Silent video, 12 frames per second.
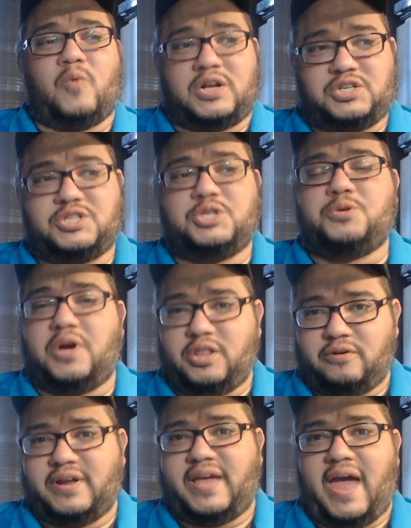watched the
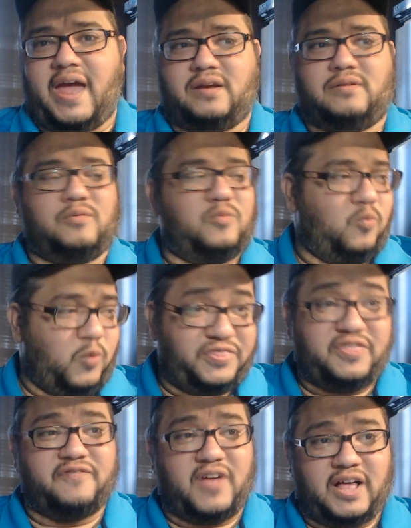trailer again
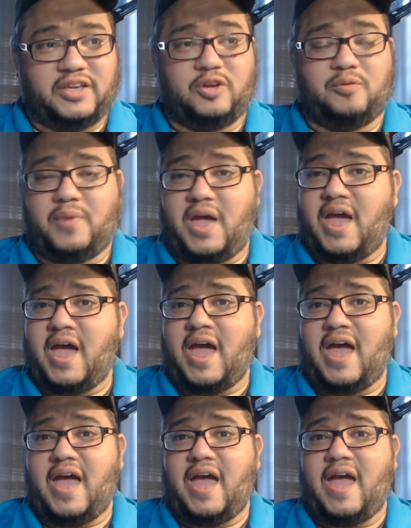with the volume,
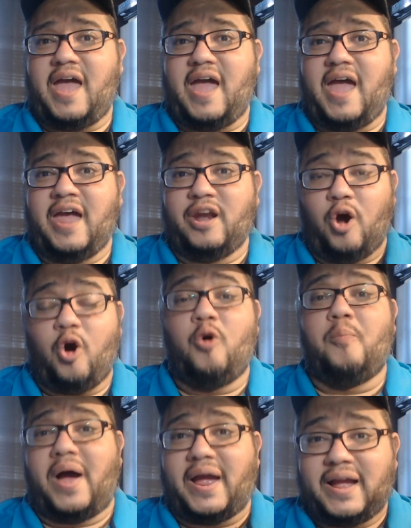and
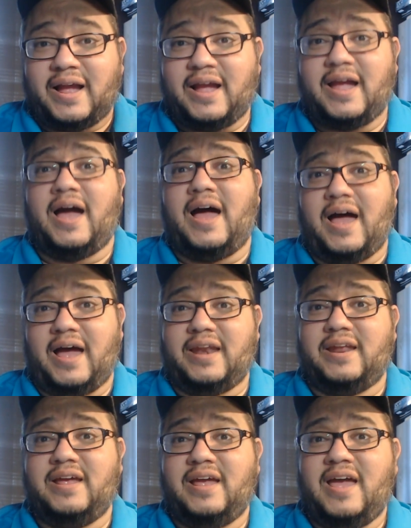oh my
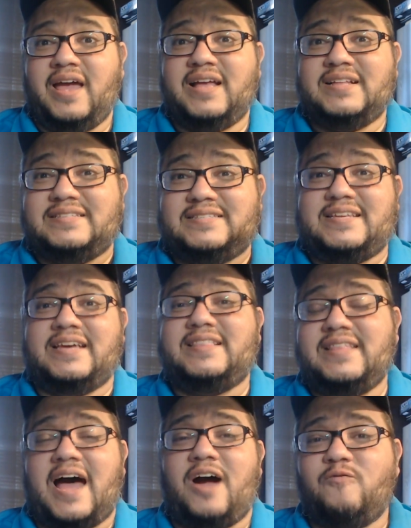god,
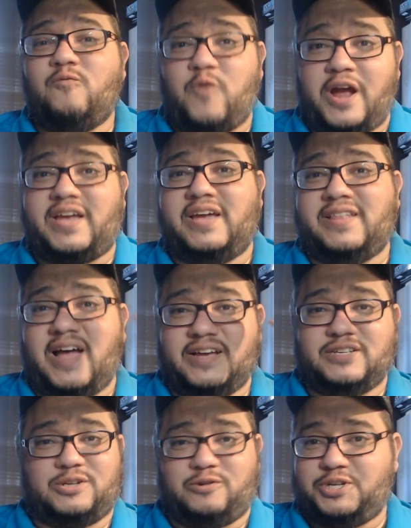did not
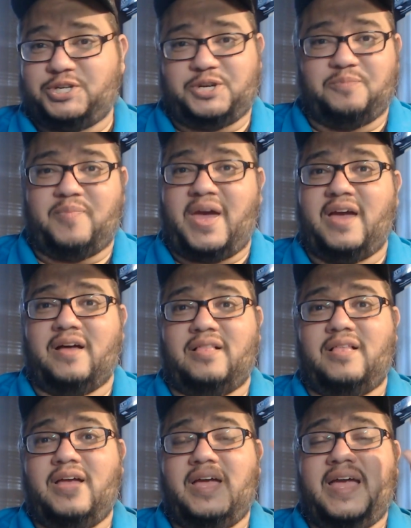recognize Christian
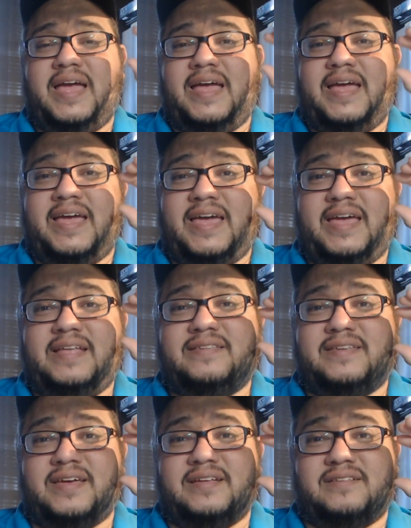Bale. He
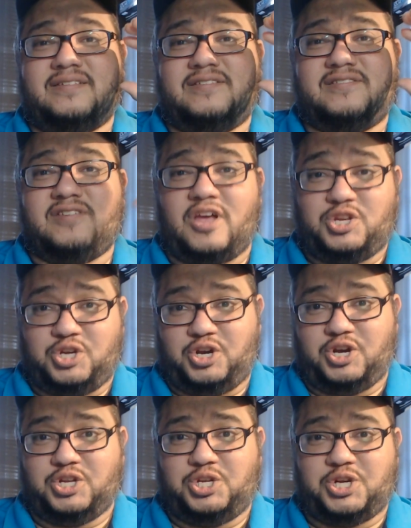did such
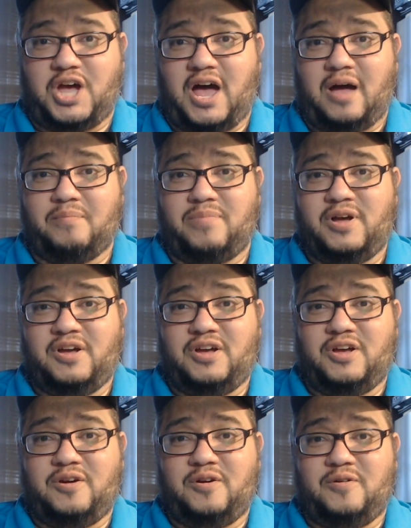a good job
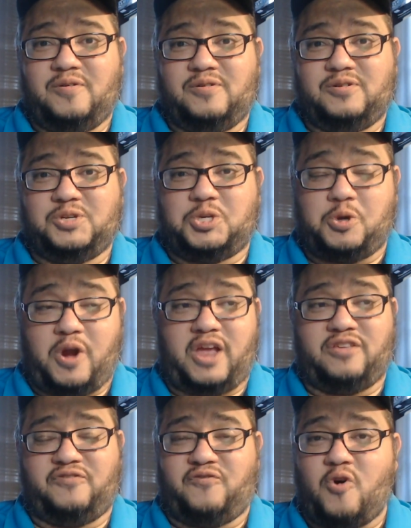
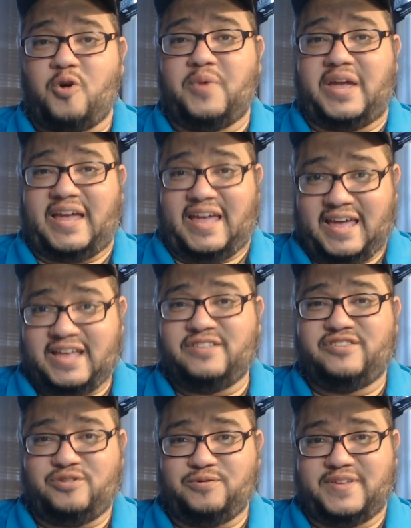transforming
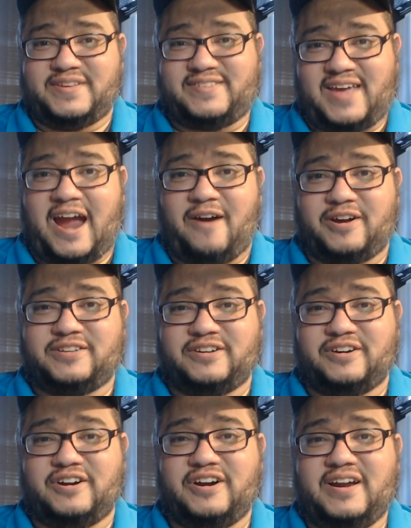into this
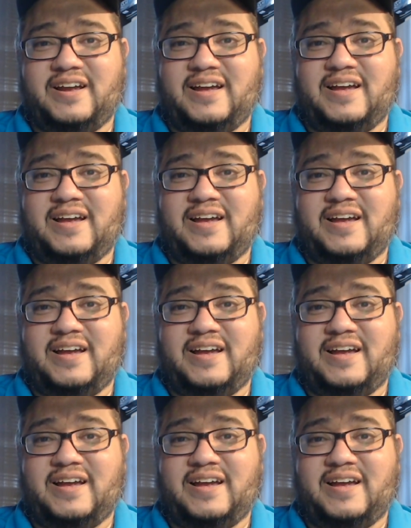character